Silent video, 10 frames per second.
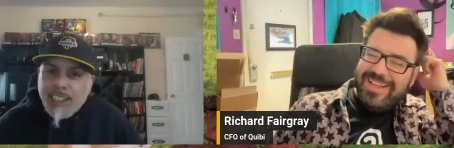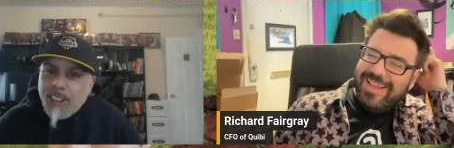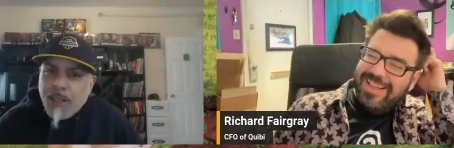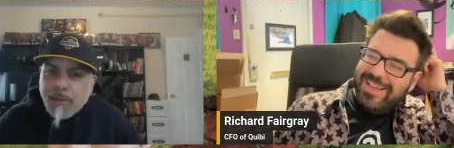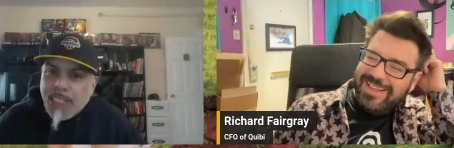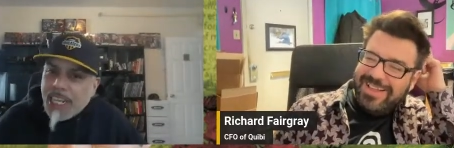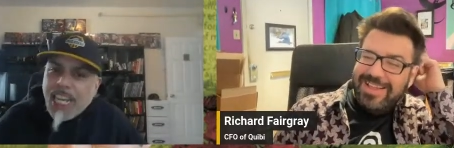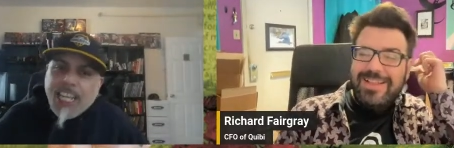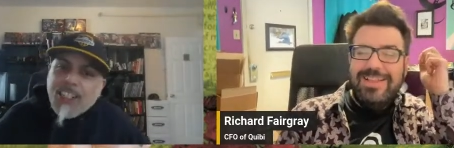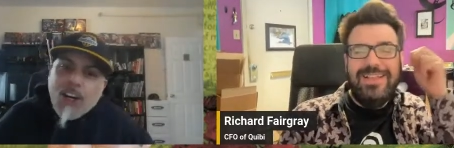Speaker 1: I know, I'm,
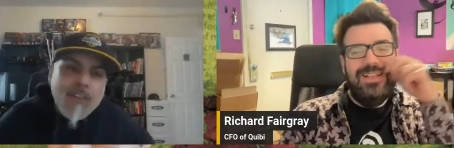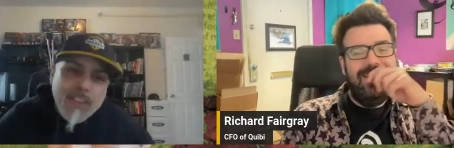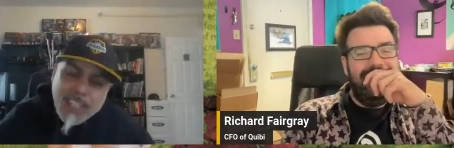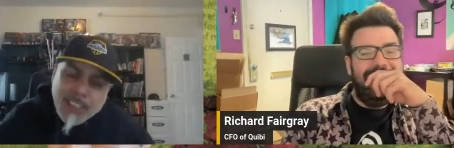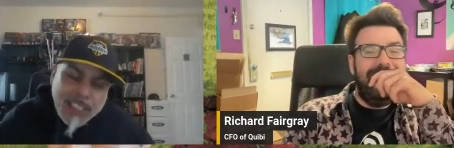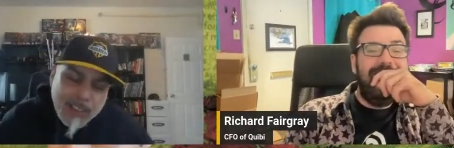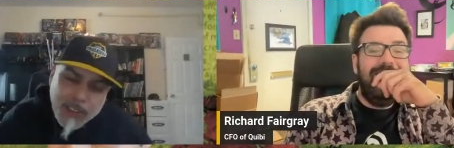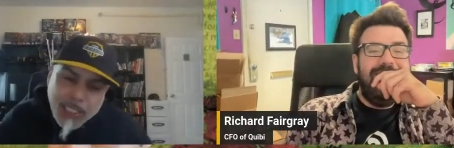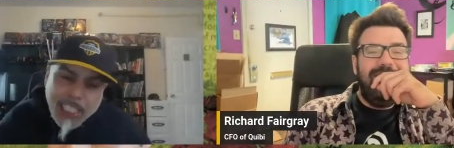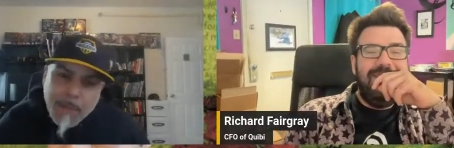I know, Rich. I know
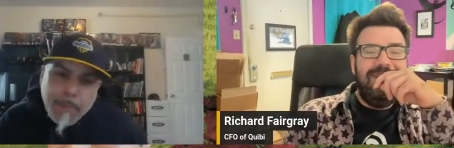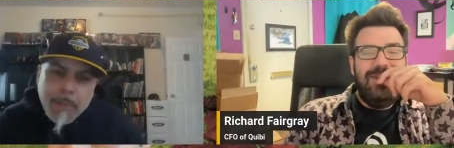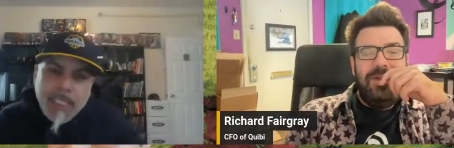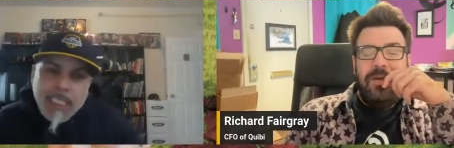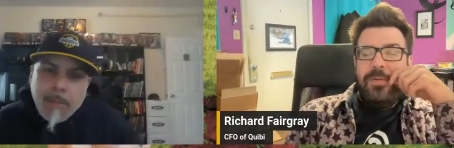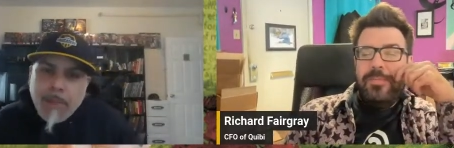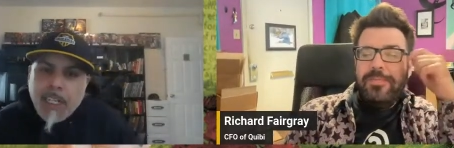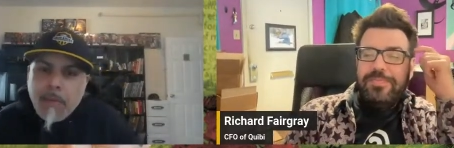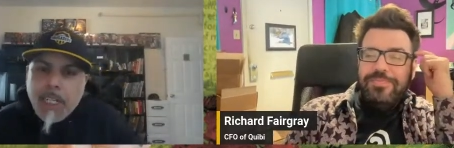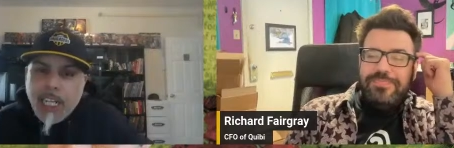you keep busy,
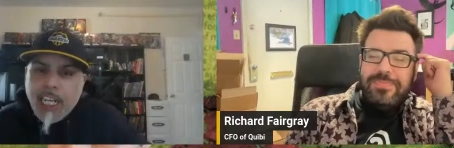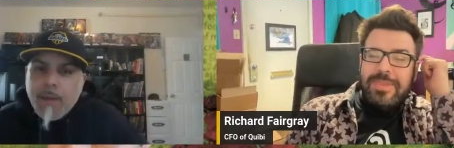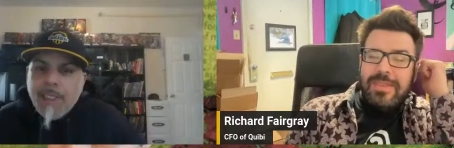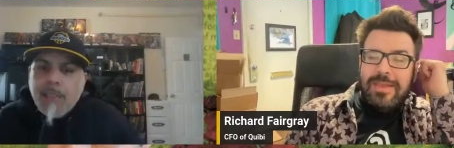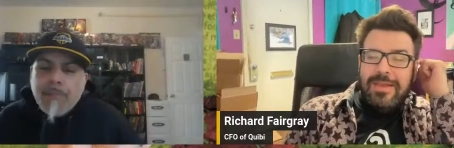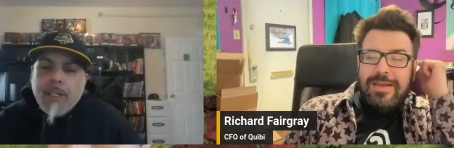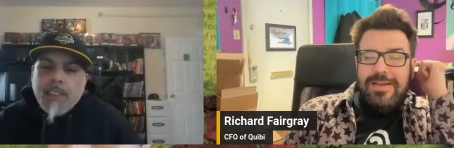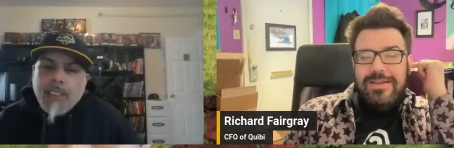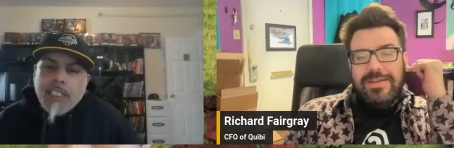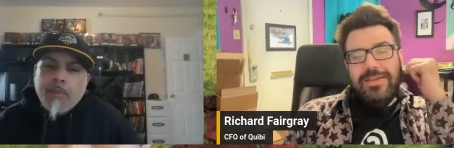but, but how many
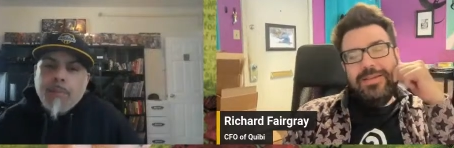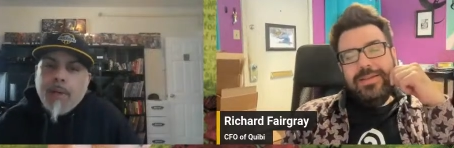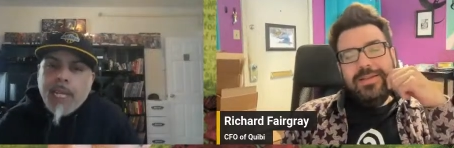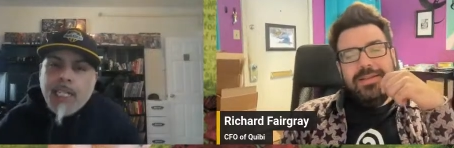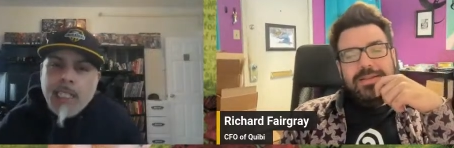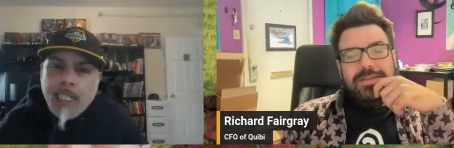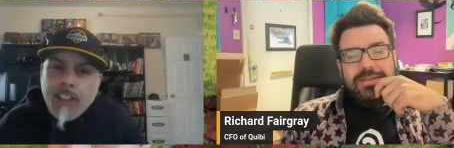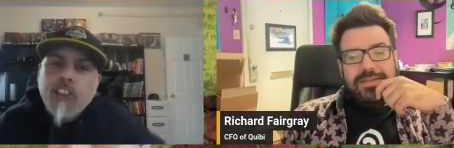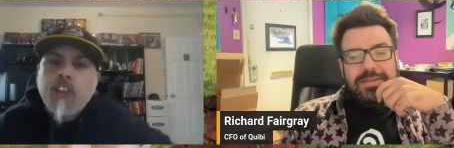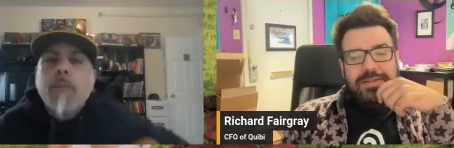projects is planned? Are
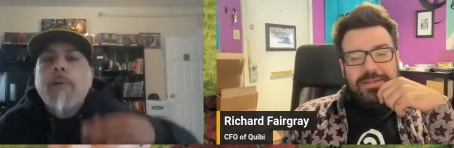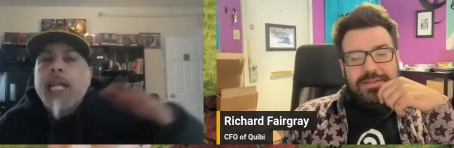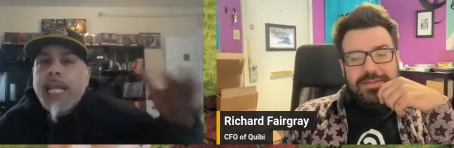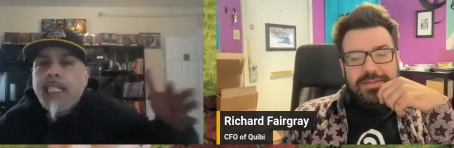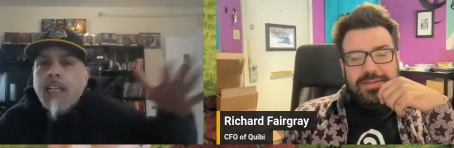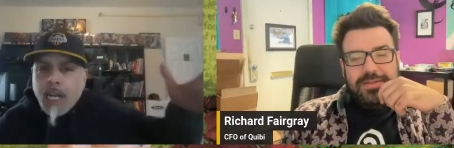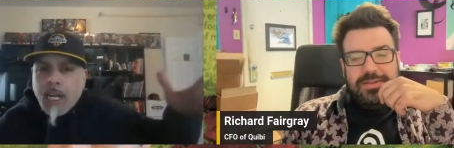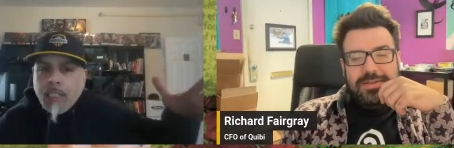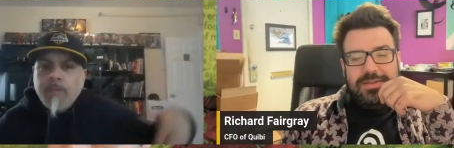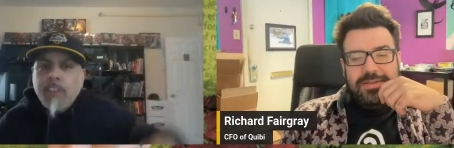you you're planning
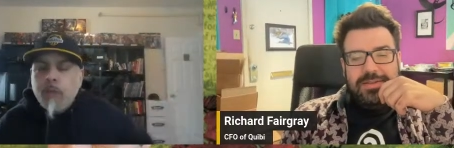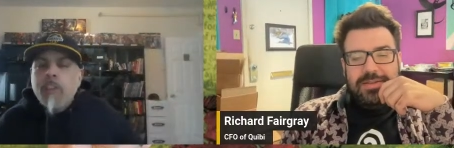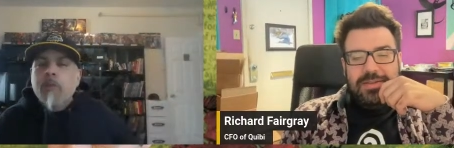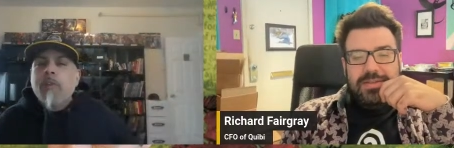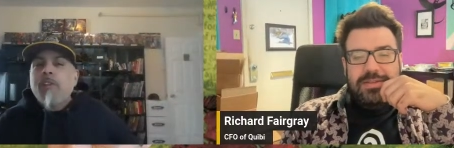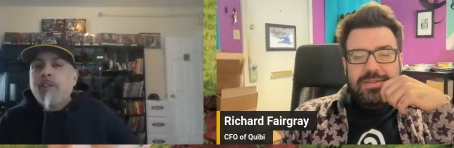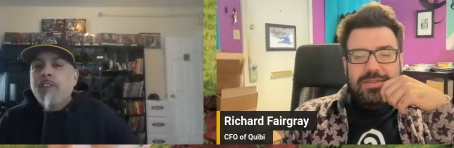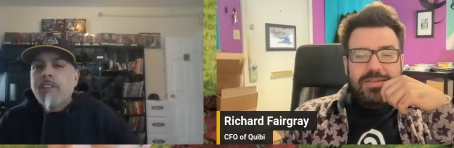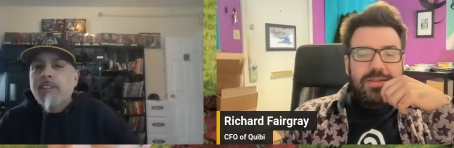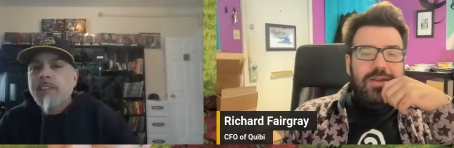on
Speaker 2: for
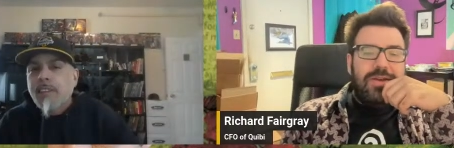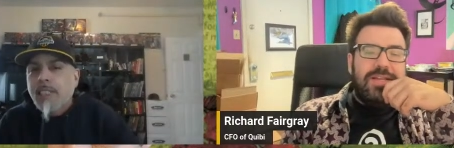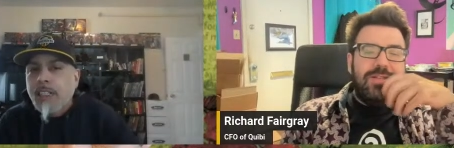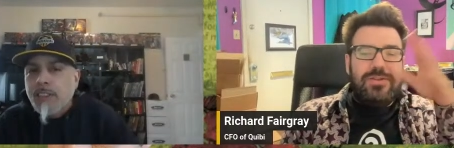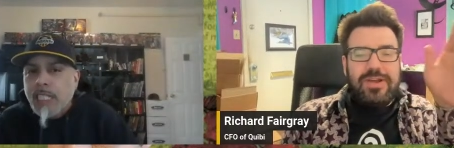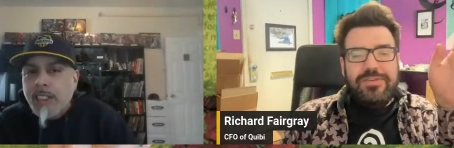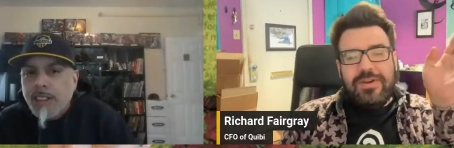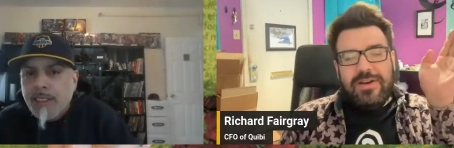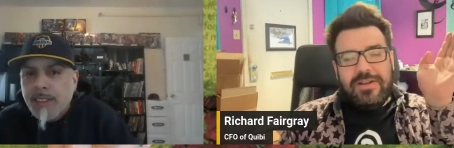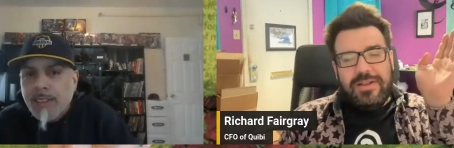2024? Okay, so look, that's I've
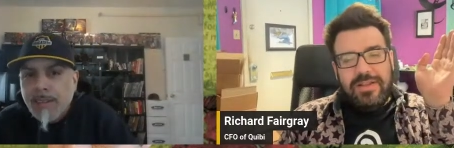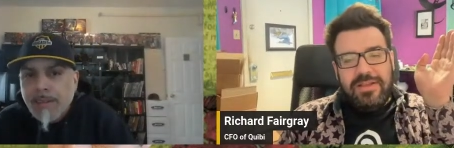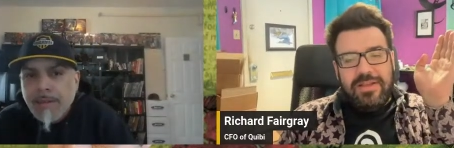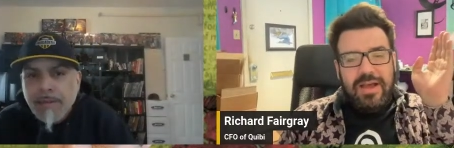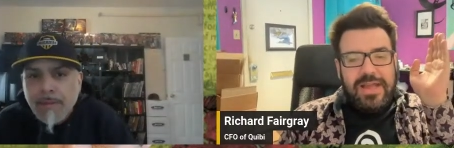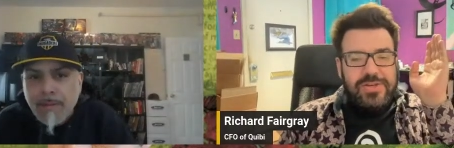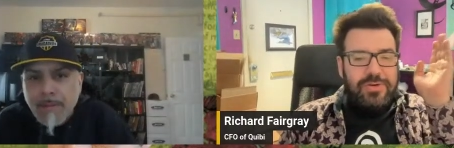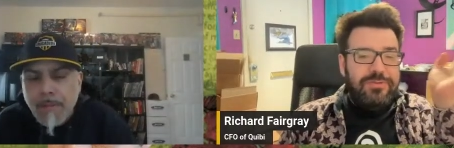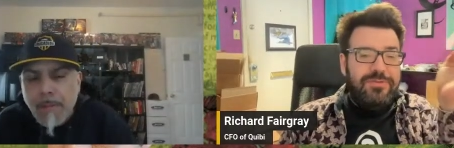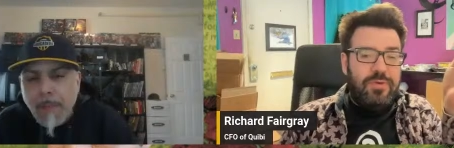gone. I
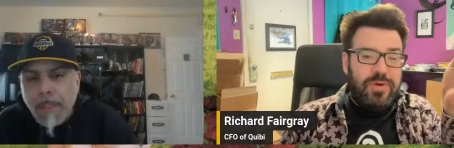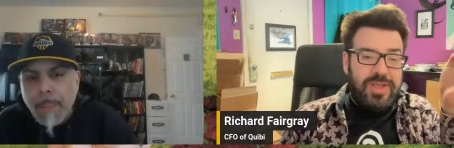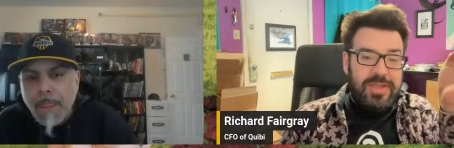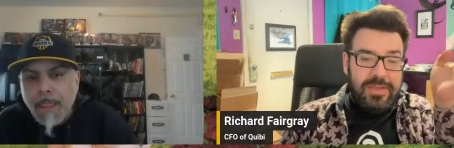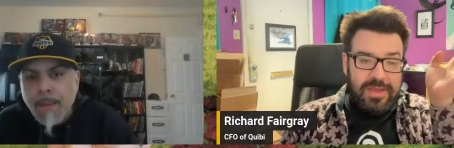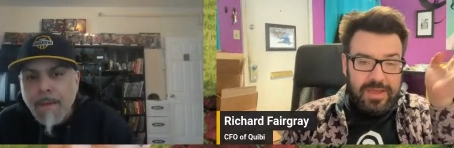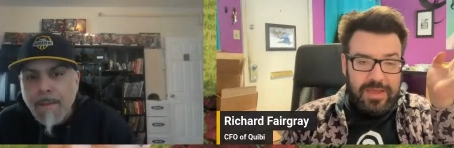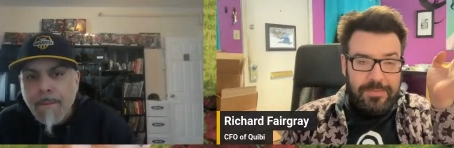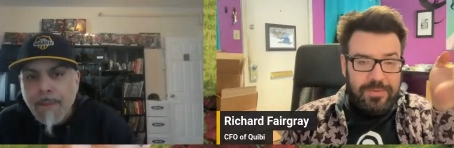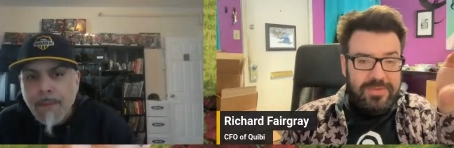turned 40
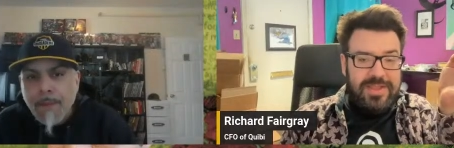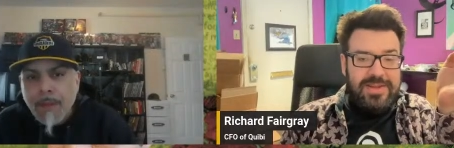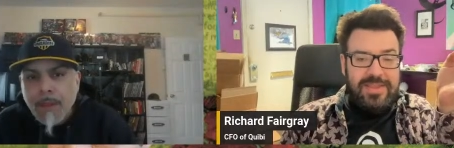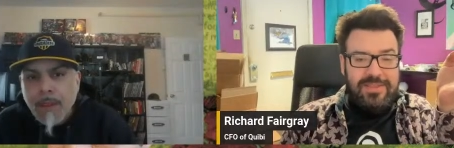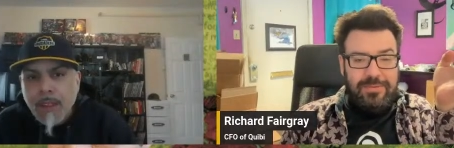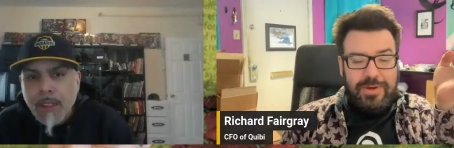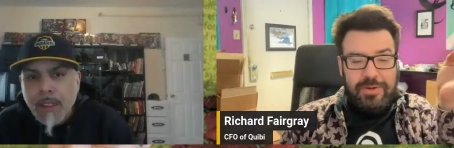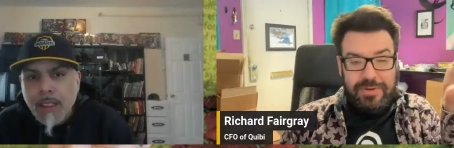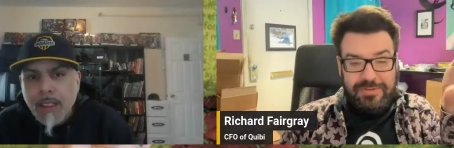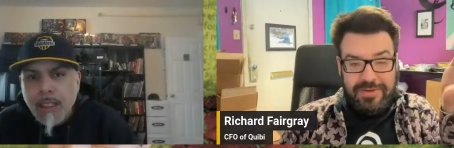April 19th,
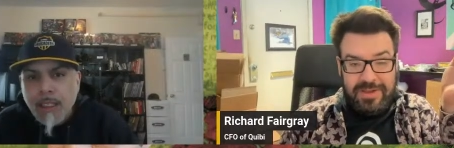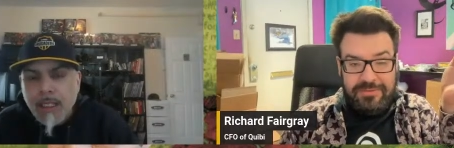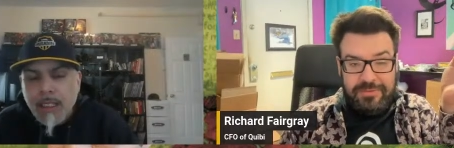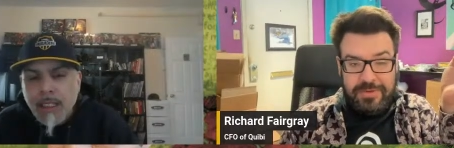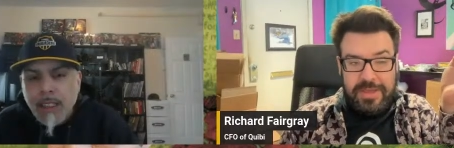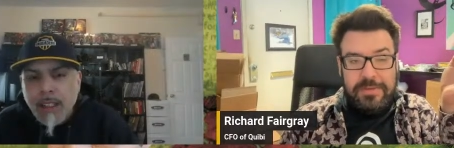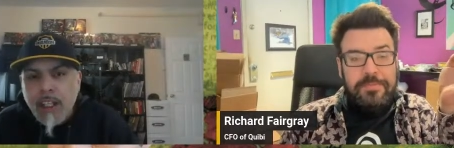2025. Okay.